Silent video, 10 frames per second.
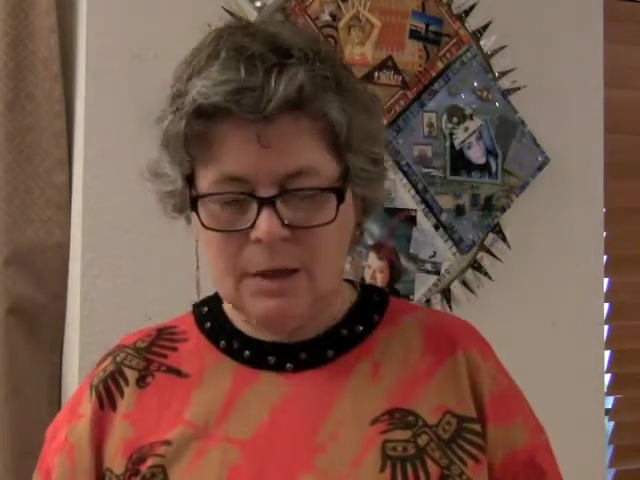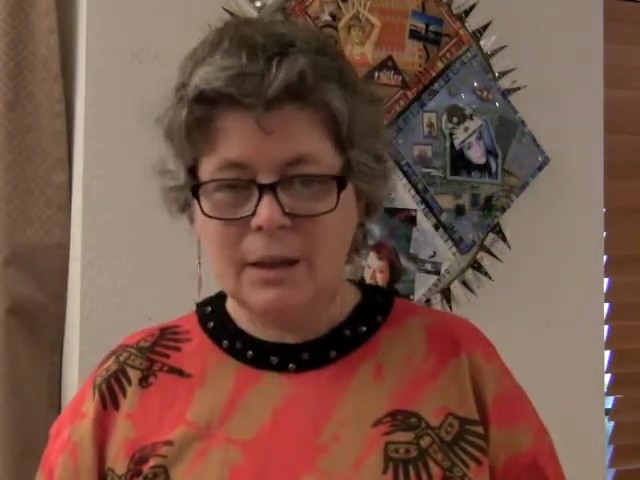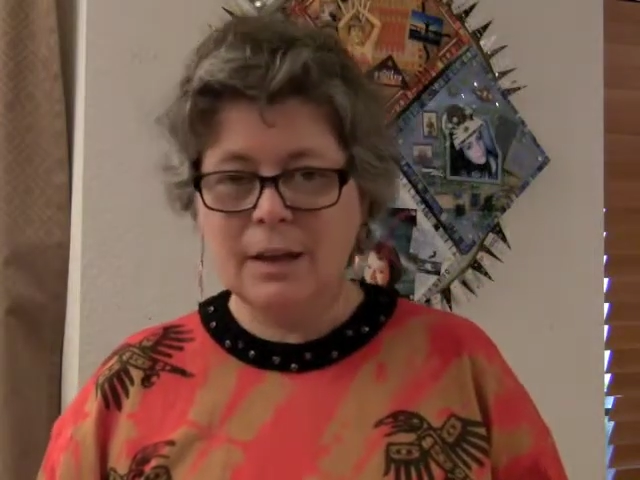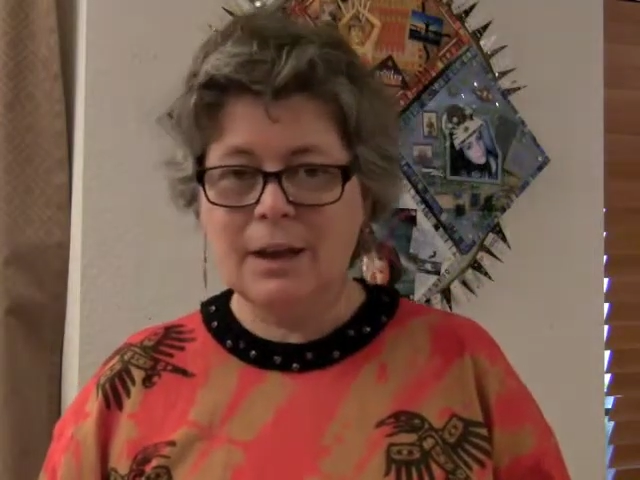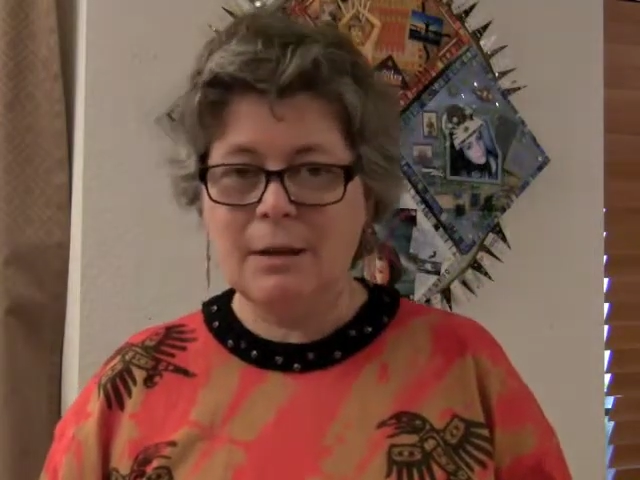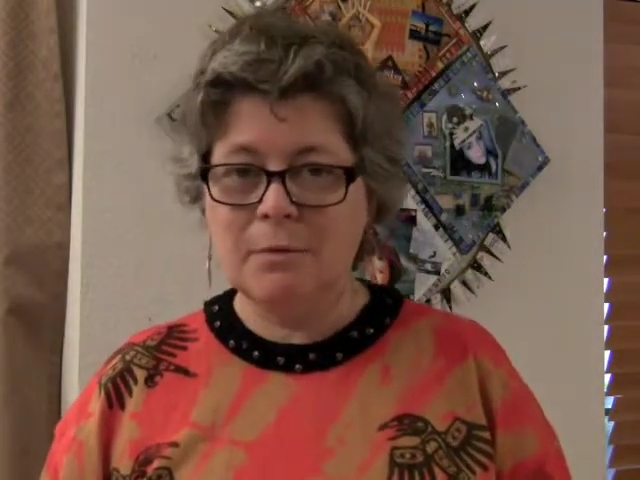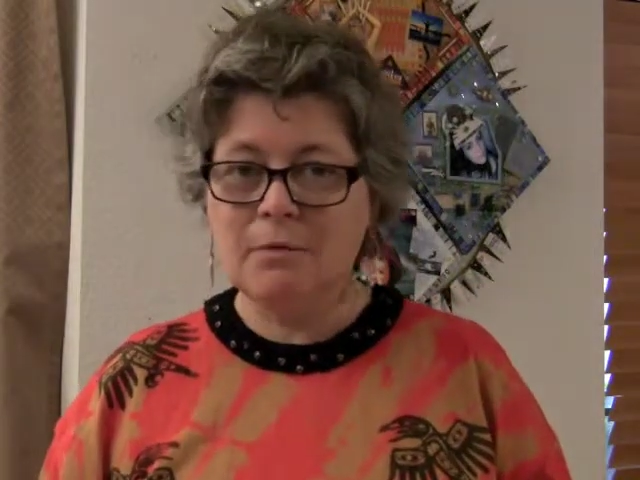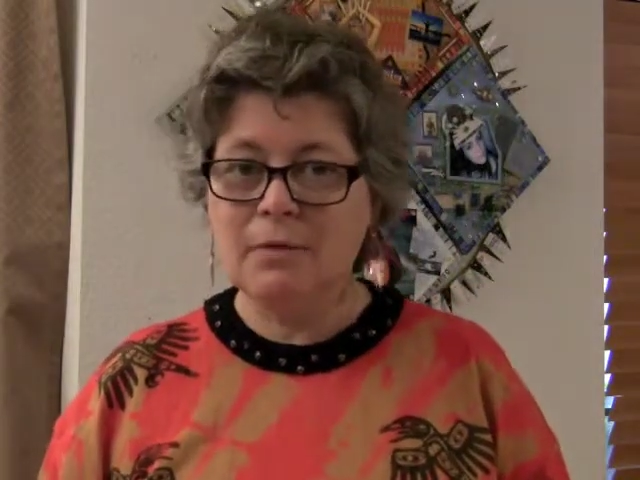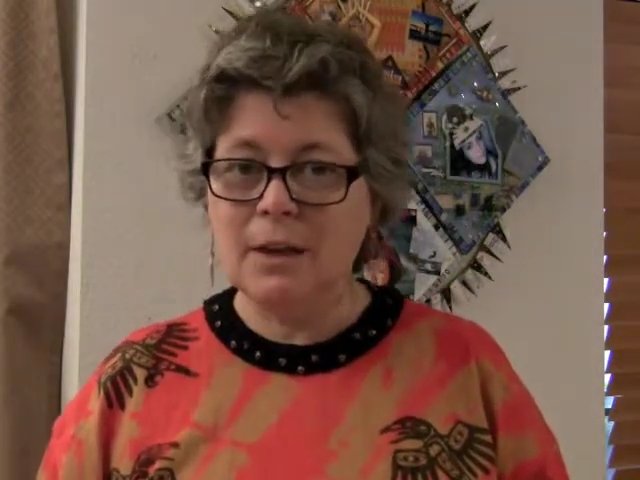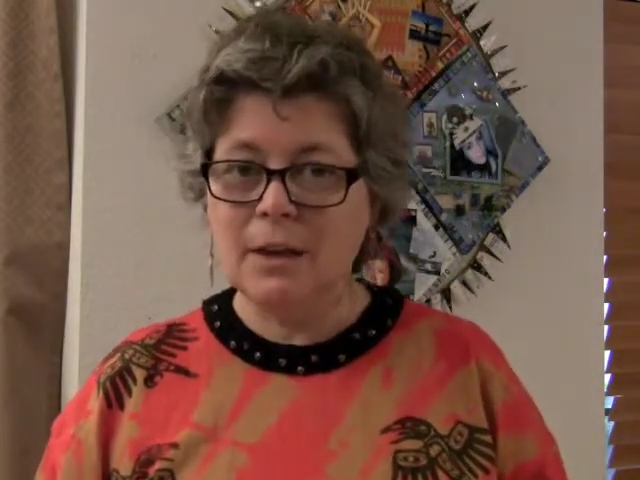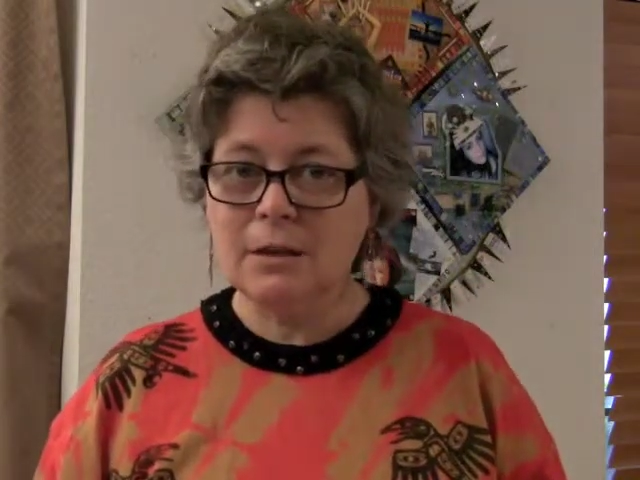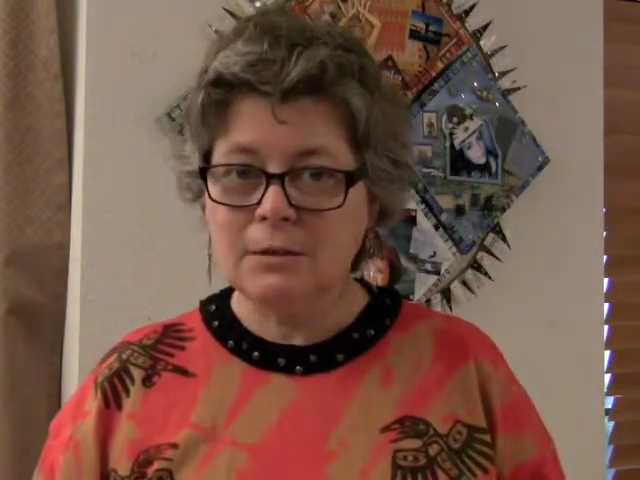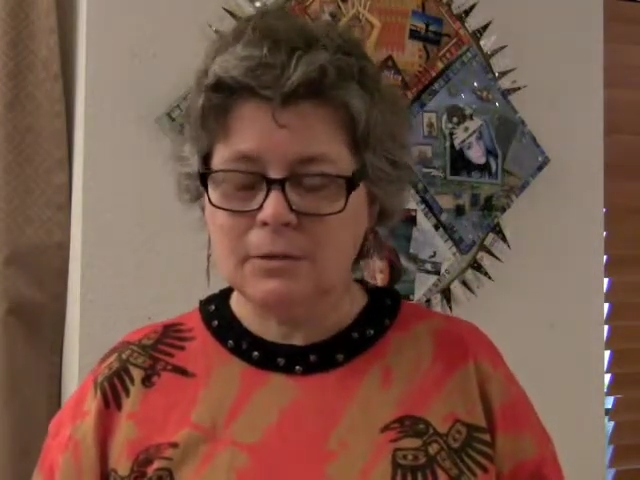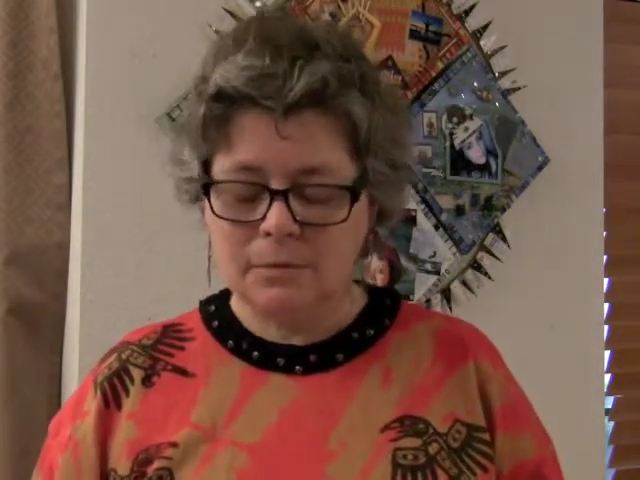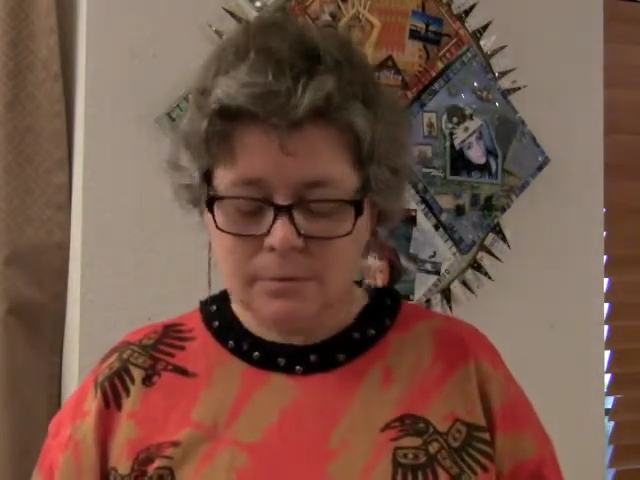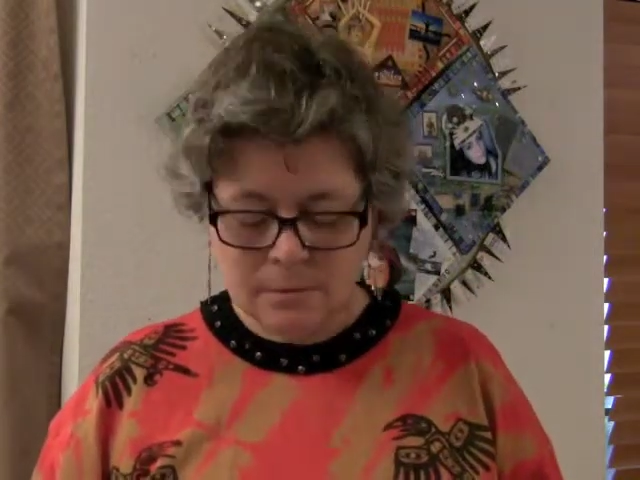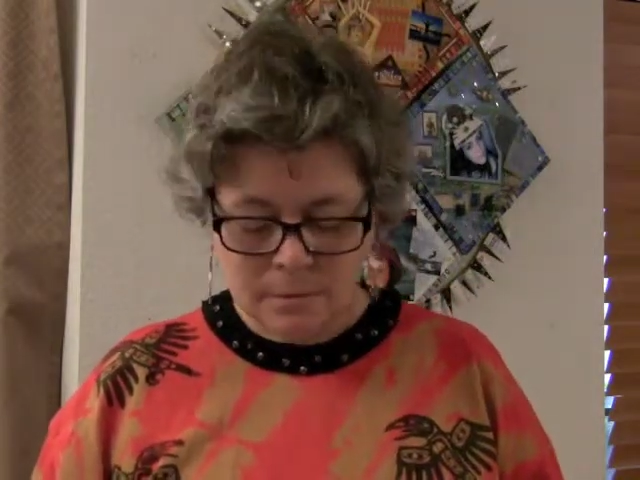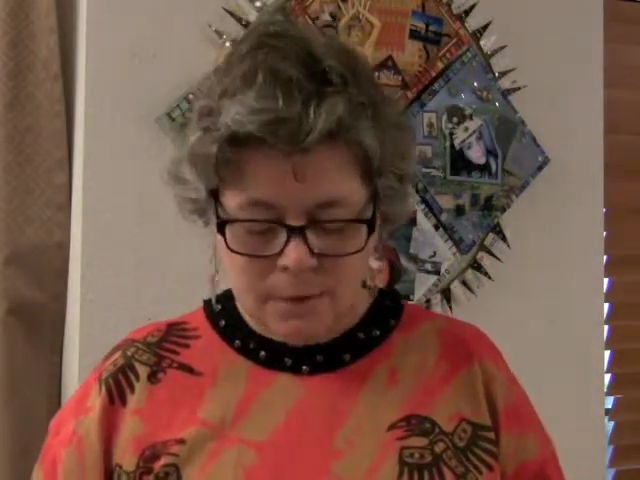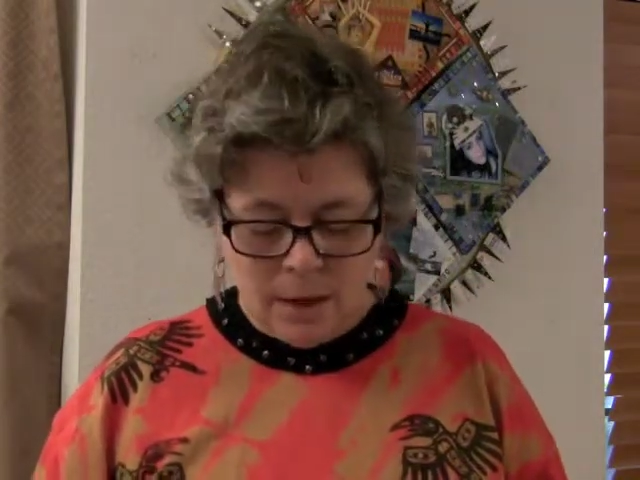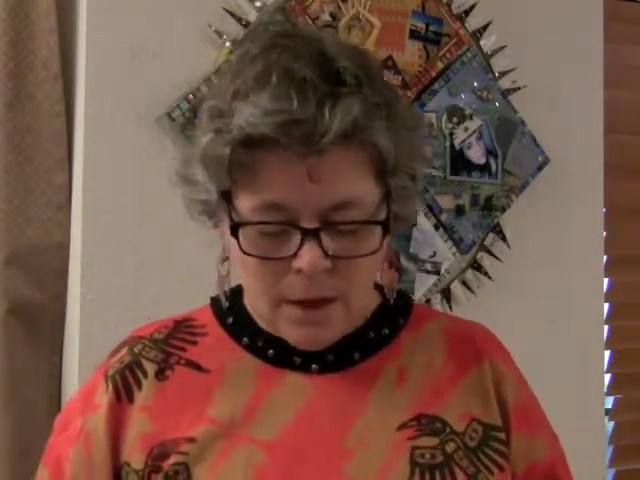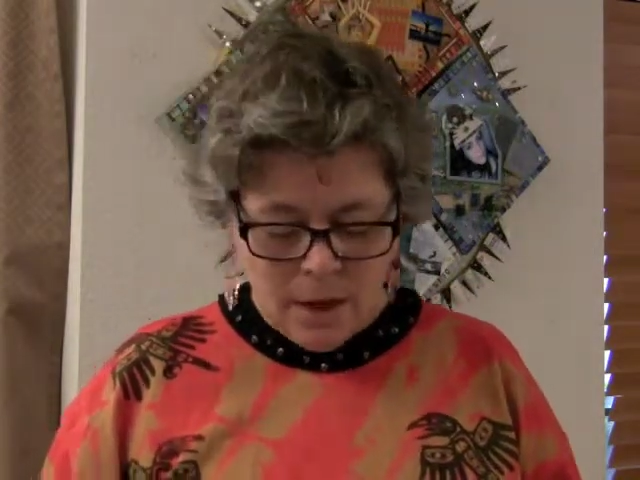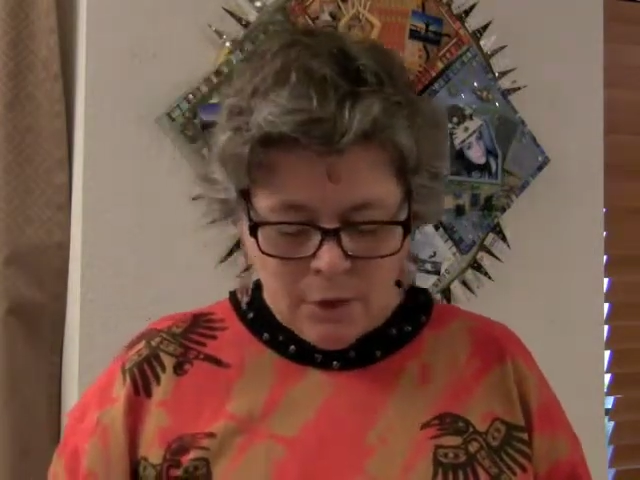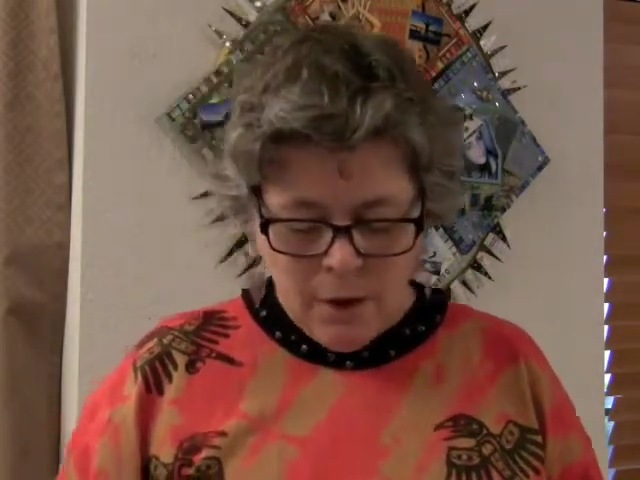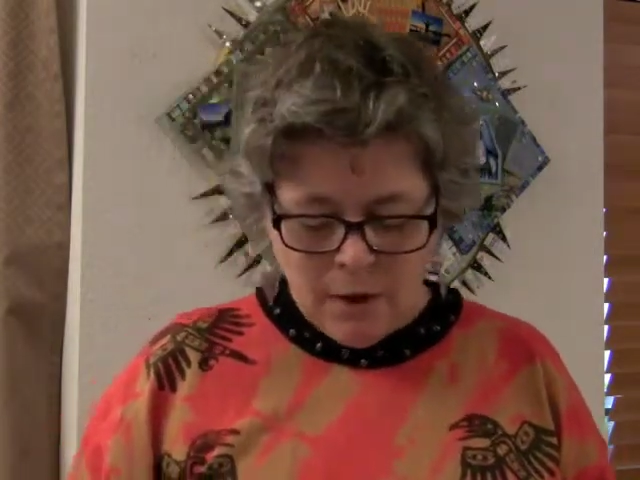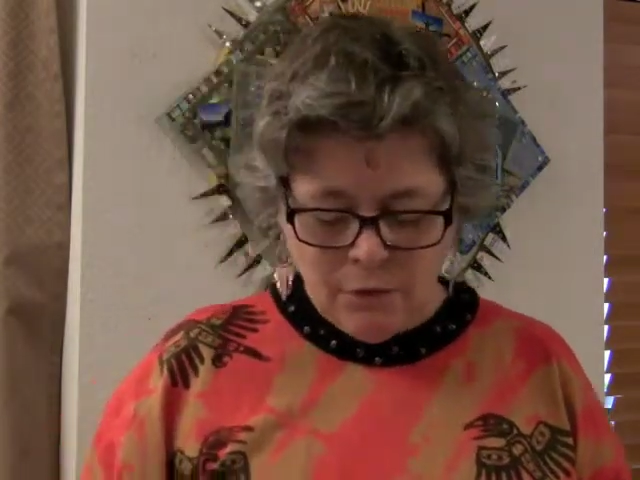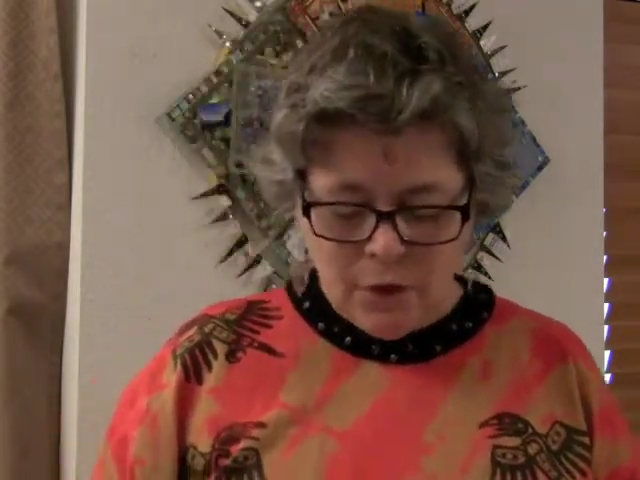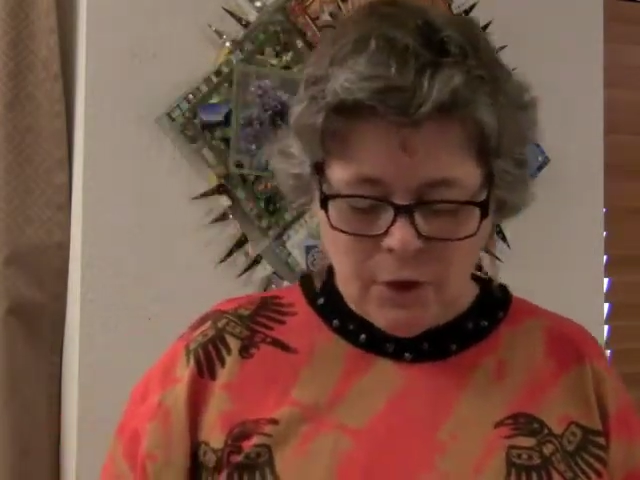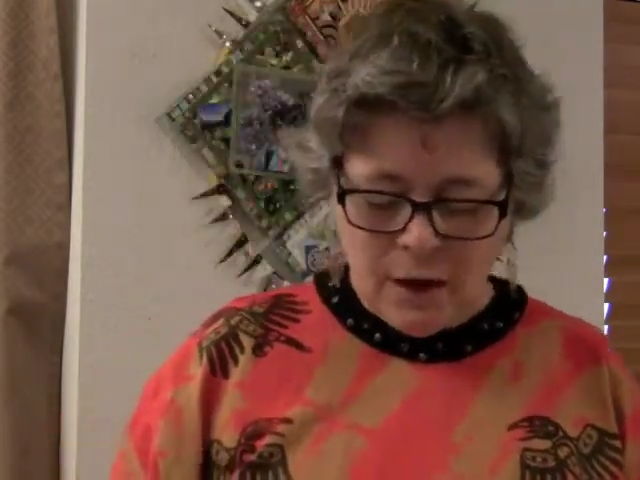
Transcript: Then came the fees. Grandfather